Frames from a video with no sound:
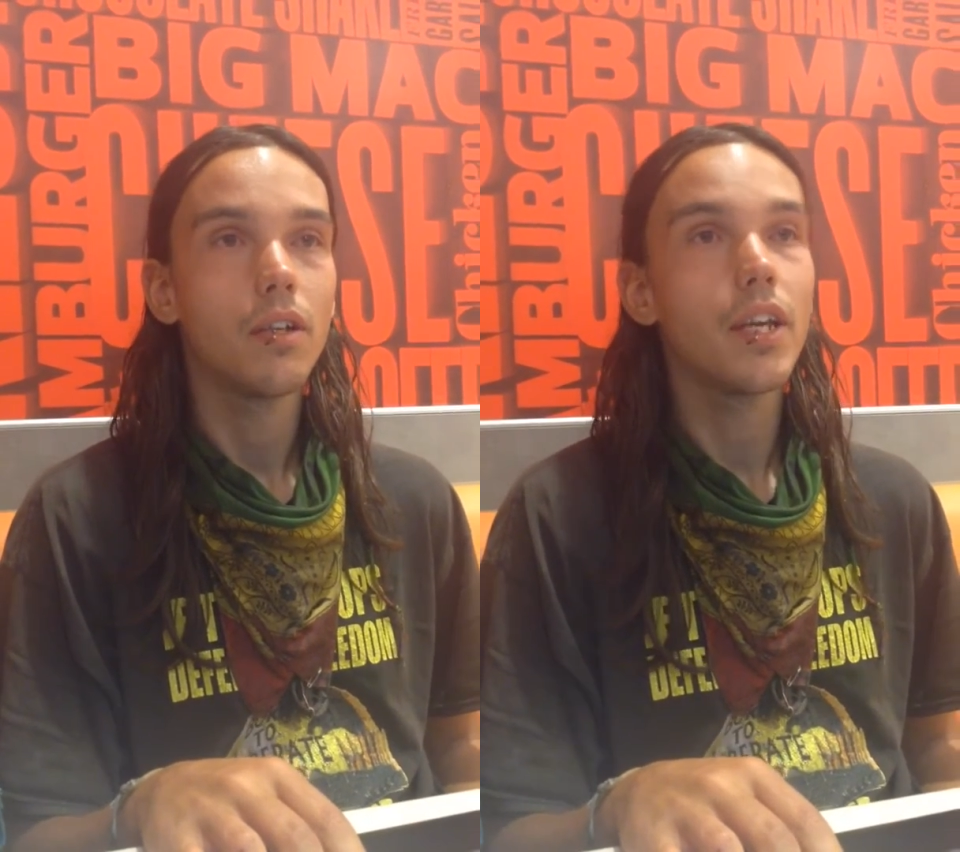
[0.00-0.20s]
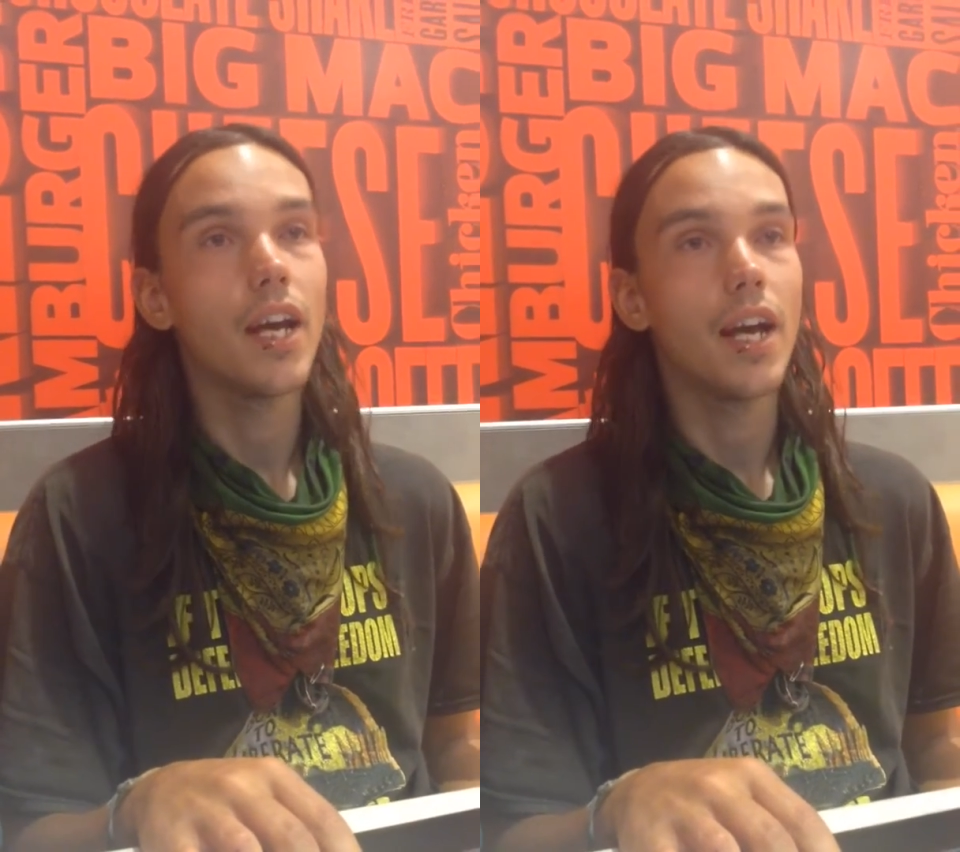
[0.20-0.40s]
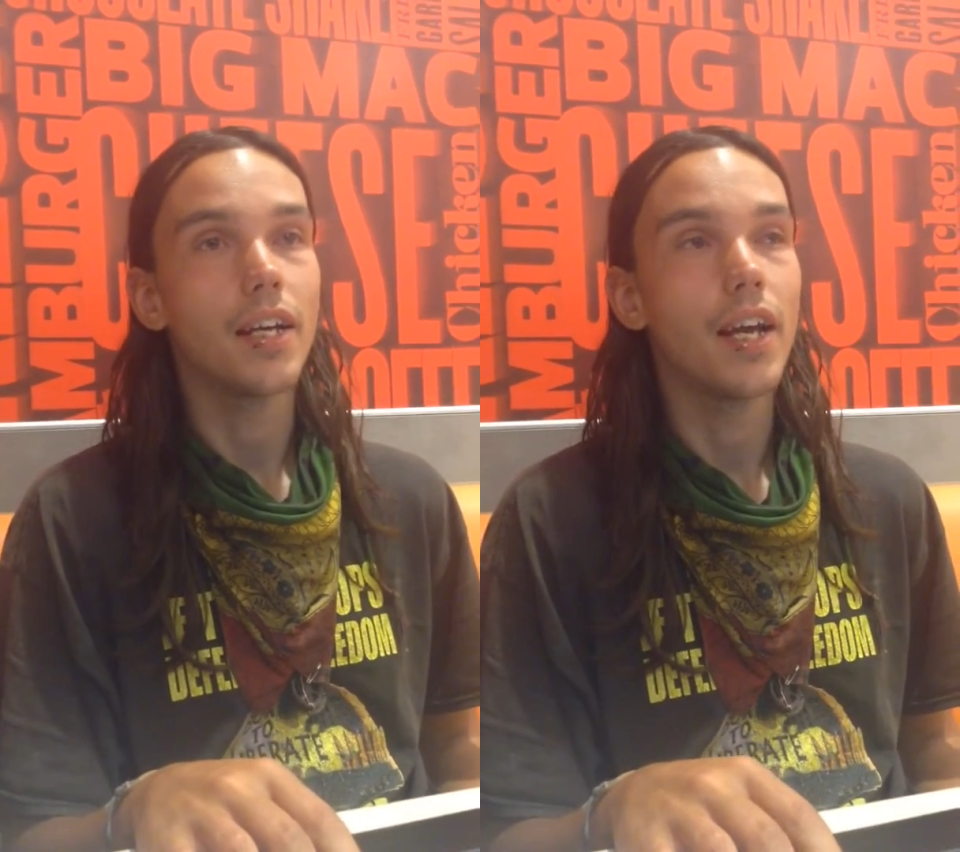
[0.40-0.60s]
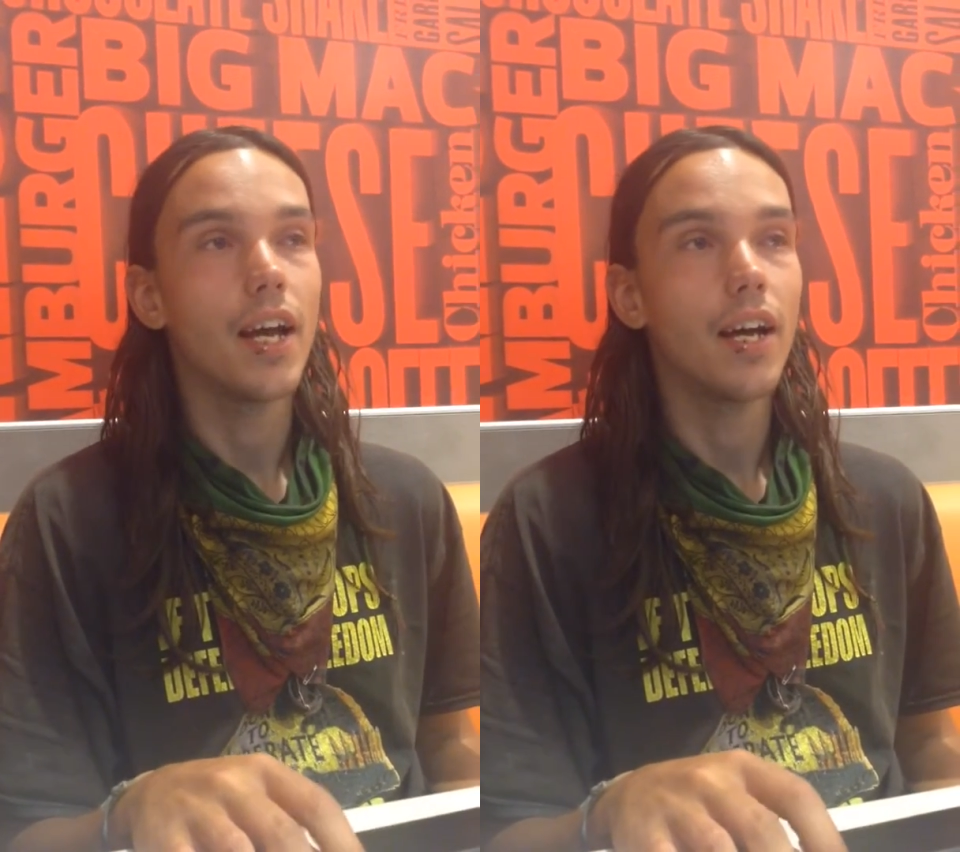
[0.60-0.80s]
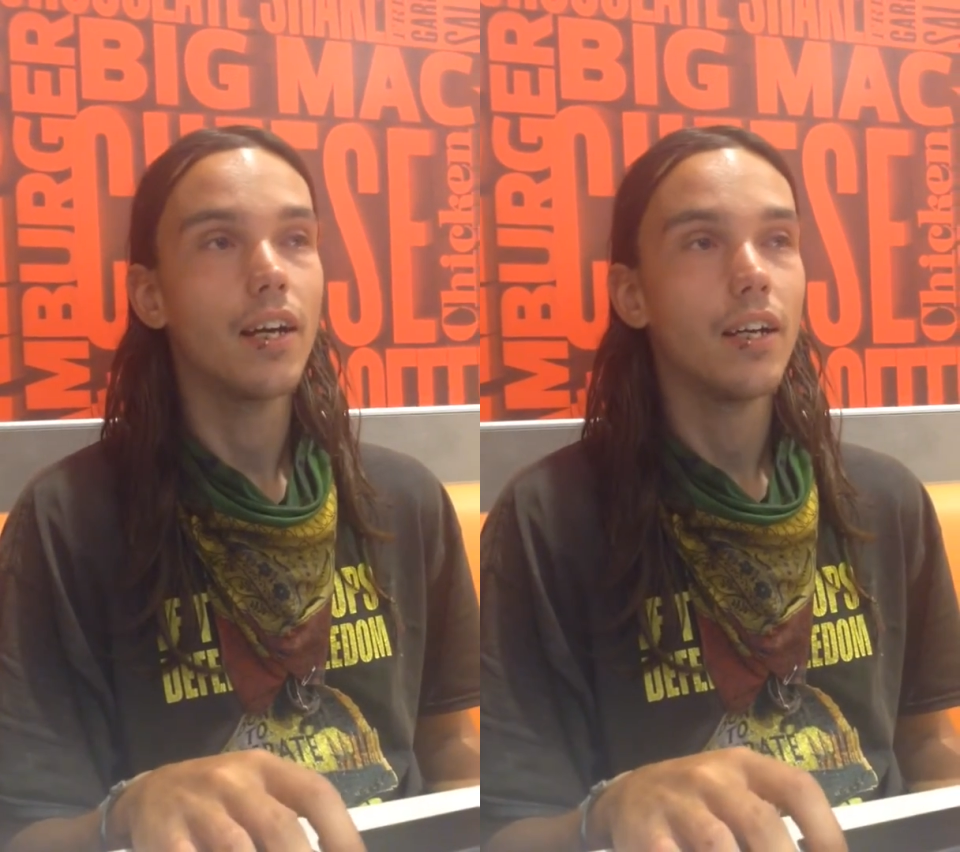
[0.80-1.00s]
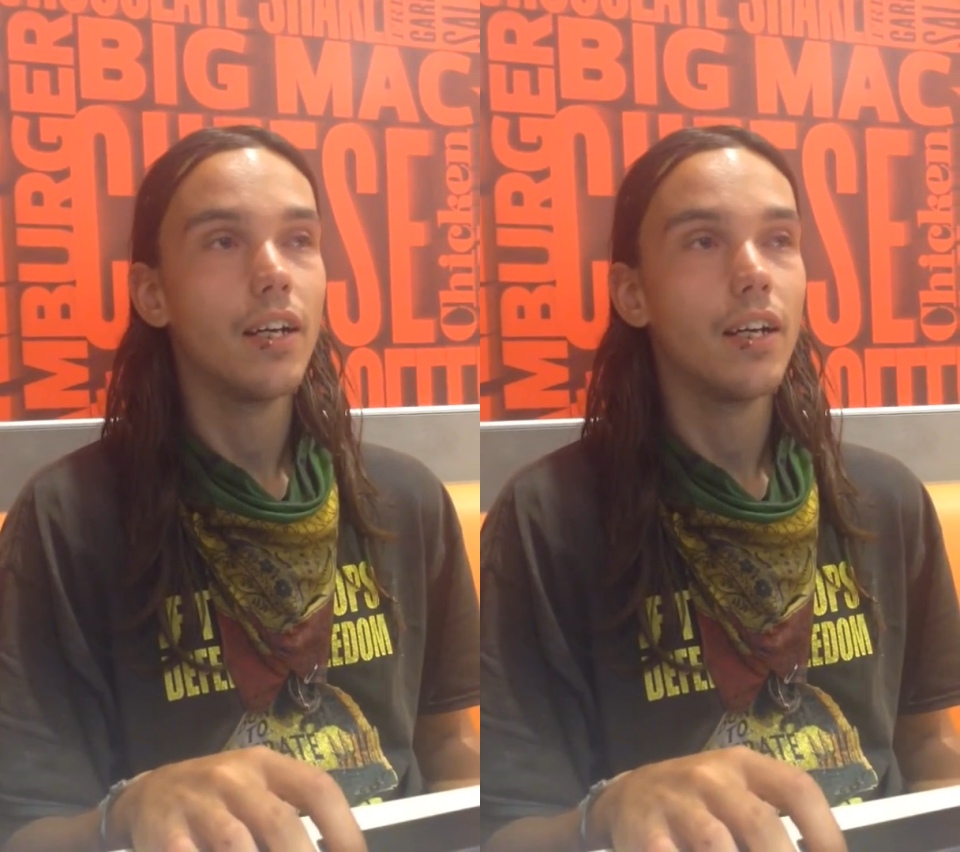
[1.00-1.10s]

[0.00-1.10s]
Yeah, yeah.